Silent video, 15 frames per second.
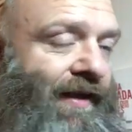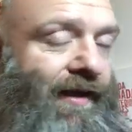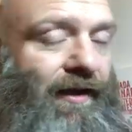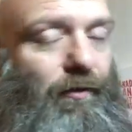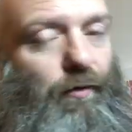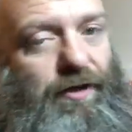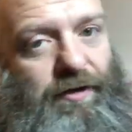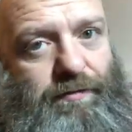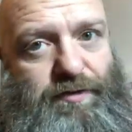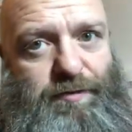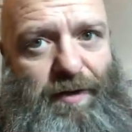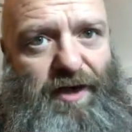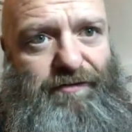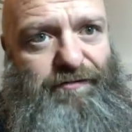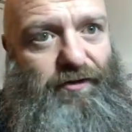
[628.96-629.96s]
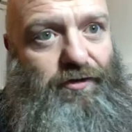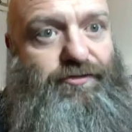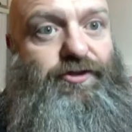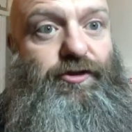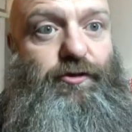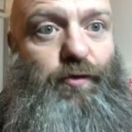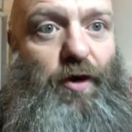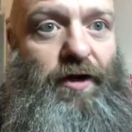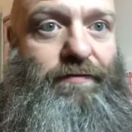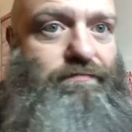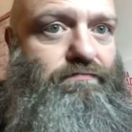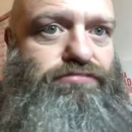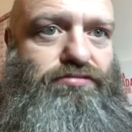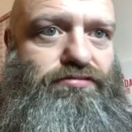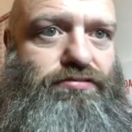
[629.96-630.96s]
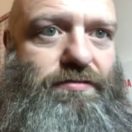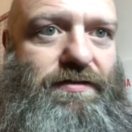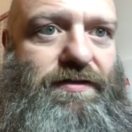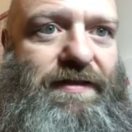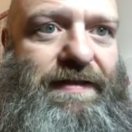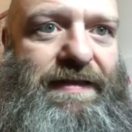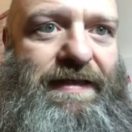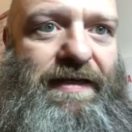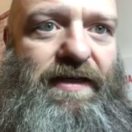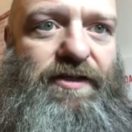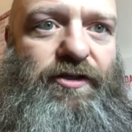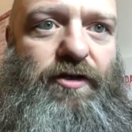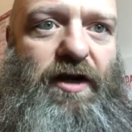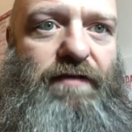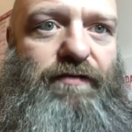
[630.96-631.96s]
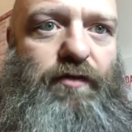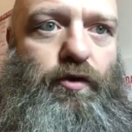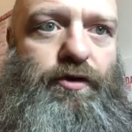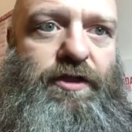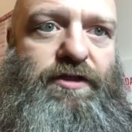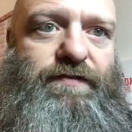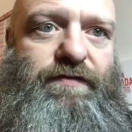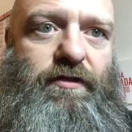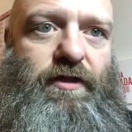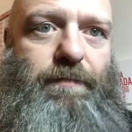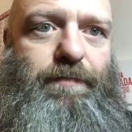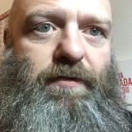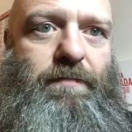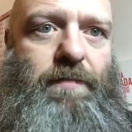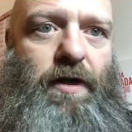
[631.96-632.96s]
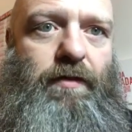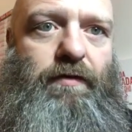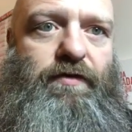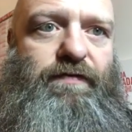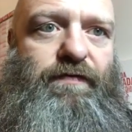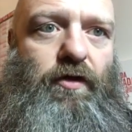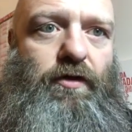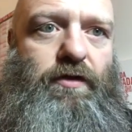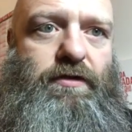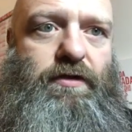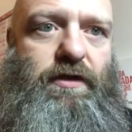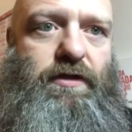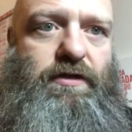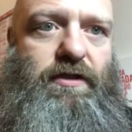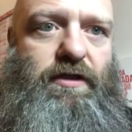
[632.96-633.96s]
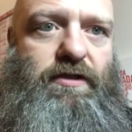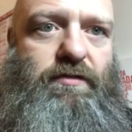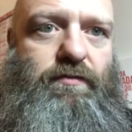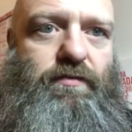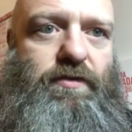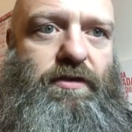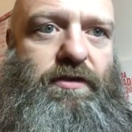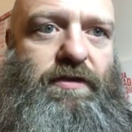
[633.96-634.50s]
one of them was my fault, two weren't. Can you not have loaners for a couple of months? Vloggers like chasing.